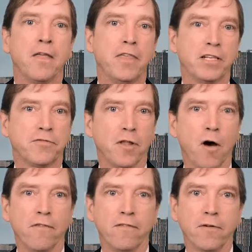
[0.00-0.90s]
This
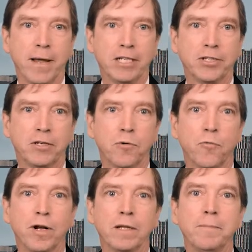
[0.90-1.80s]
flow of information
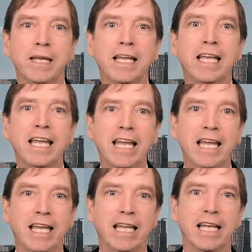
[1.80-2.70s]
will be
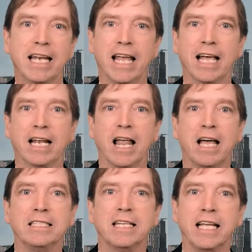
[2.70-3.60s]
key in
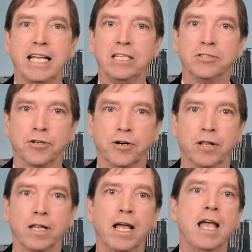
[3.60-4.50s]
analyzing
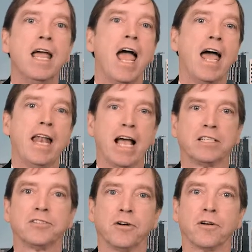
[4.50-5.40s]
internal and
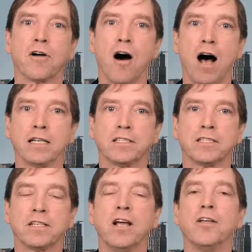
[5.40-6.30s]
external
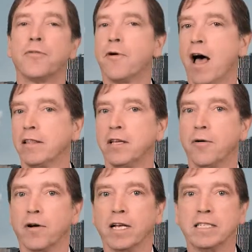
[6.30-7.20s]
costs throughout the
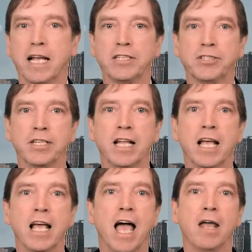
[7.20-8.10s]
organization,
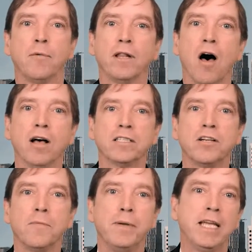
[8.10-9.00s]
and it will
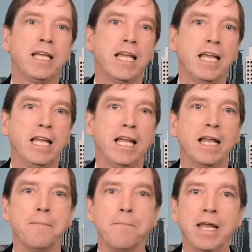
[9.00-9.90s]
also be key
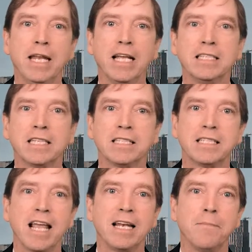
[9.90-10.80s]
in meeting
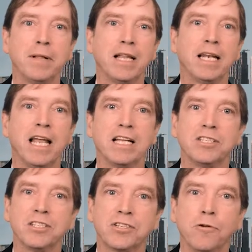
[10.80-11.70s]
sustainability and
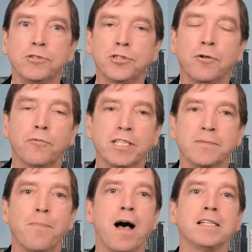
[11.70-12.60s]
social
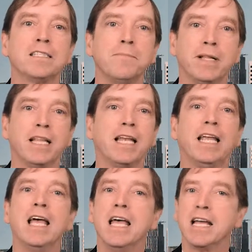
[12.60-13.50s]

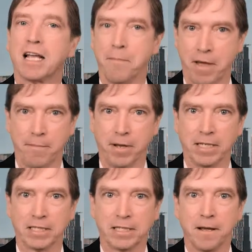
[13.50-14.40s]
responsibility
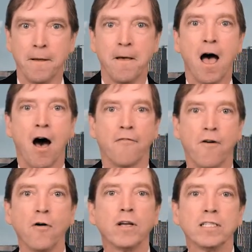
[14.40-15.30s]
commitments. A
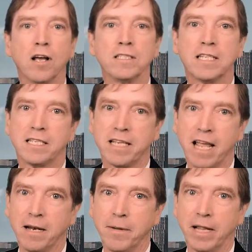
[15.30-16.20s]
focus on
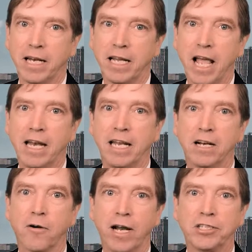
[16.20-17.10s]
sustainability and
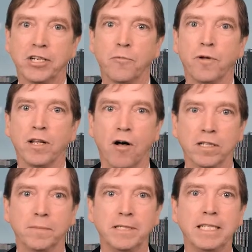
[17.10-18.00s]
integration will
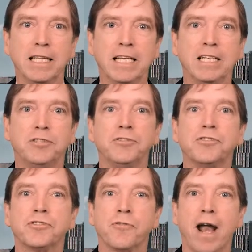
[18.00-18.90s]
ultimately lead to
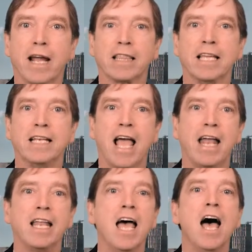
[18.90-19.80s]
strength in
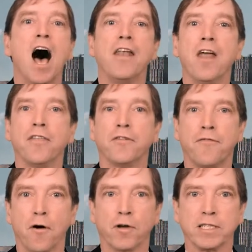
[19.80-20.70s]
yet another
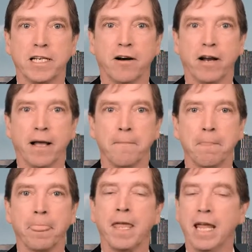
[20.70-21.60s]
focused area:
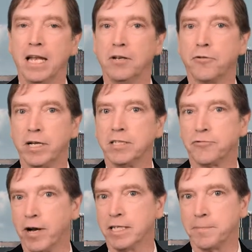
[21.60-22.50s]
increased
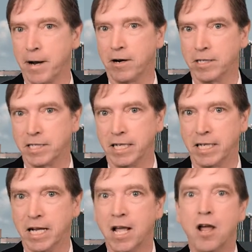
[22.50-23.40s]

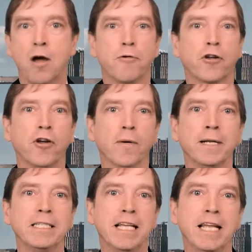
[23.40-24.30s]
transparency.
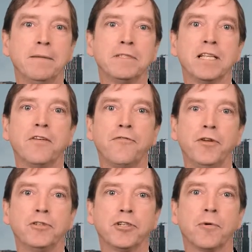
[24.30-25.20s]
Procurement teams in the
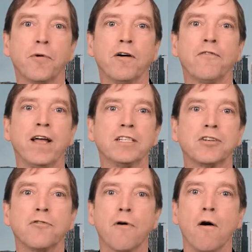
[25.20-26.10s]
future will face
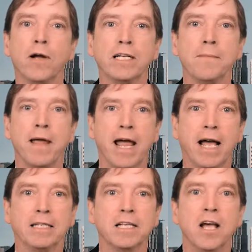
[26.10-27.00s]
growing
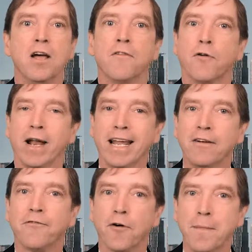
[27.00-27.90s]
demands for
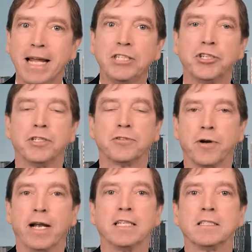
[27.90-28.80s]
information
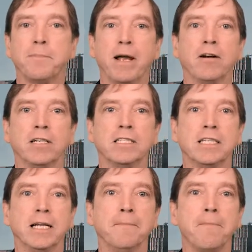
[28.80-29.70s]

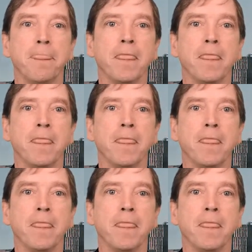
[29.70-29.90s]
transparency.